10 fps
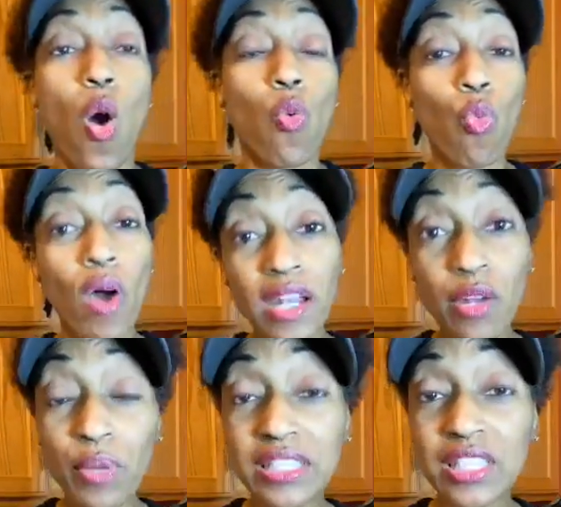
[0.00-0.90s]
One of the
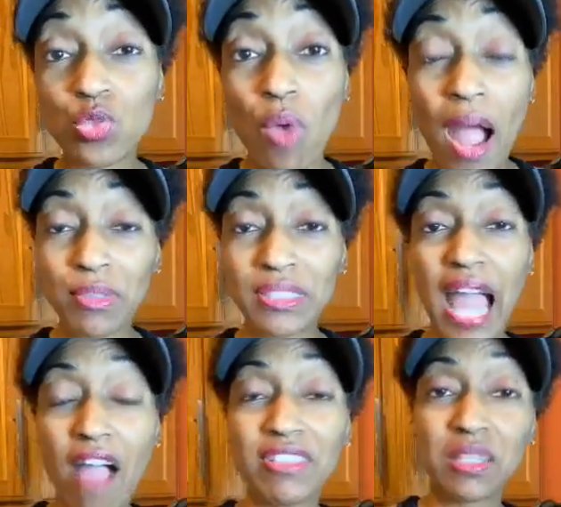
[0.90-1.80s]
reasons why I was
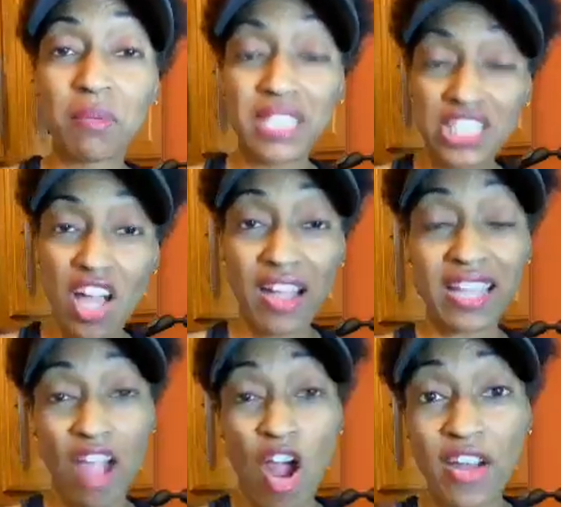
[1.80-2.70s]
having some of these
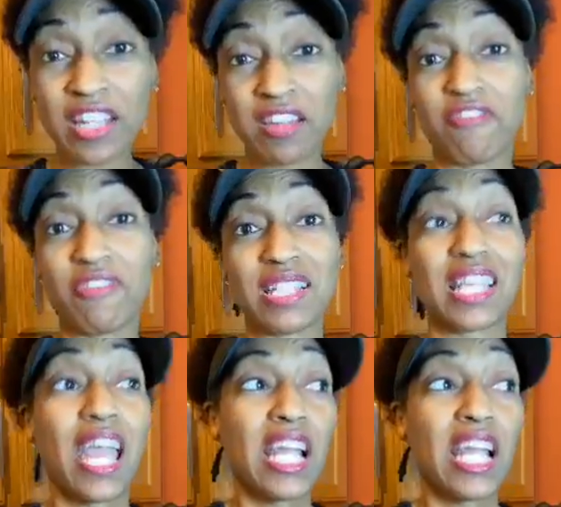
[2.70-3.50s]
tachycardia events